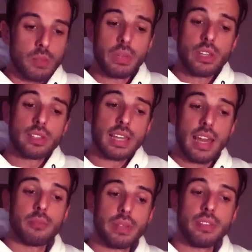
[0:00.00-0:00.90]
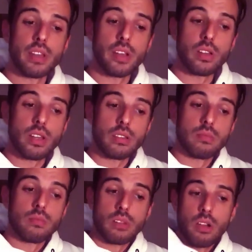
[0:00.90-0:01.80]
because he had been there
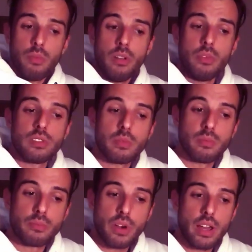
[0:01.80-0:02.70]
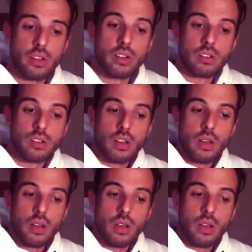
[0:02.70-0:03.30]
a couple of months prior,